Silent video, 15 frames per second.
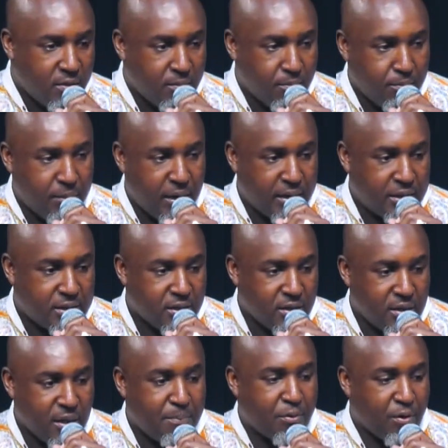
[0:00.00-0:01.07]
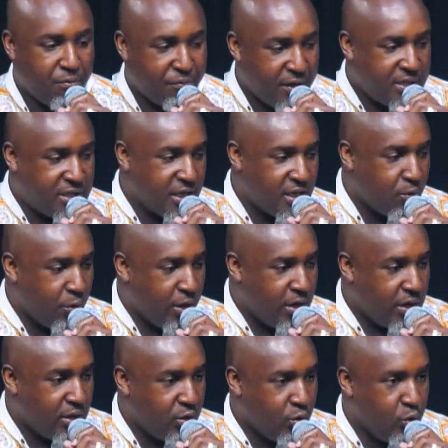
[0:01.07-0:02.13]
But the prophetic,
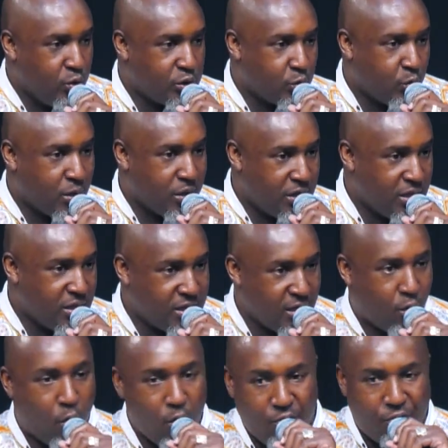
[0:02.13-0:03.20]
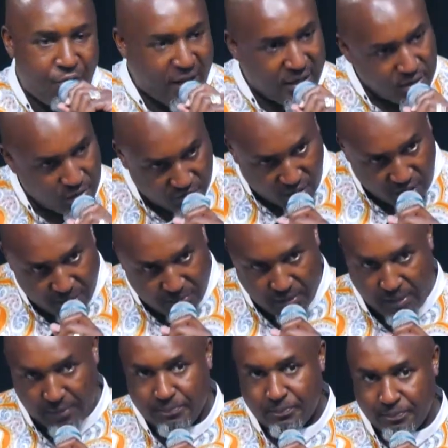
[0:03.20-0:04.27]
when used within the confines of Scripture,
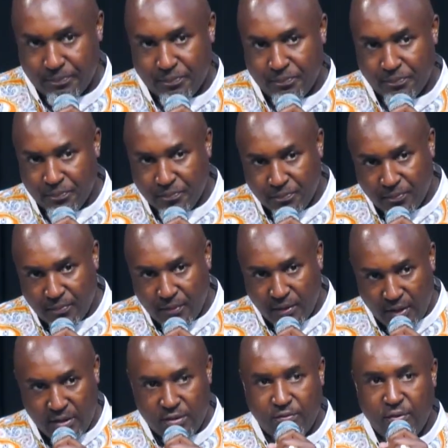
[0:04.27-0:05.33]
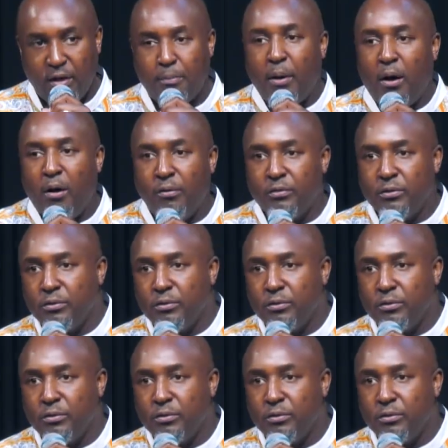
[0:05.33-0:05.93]
is very powerful.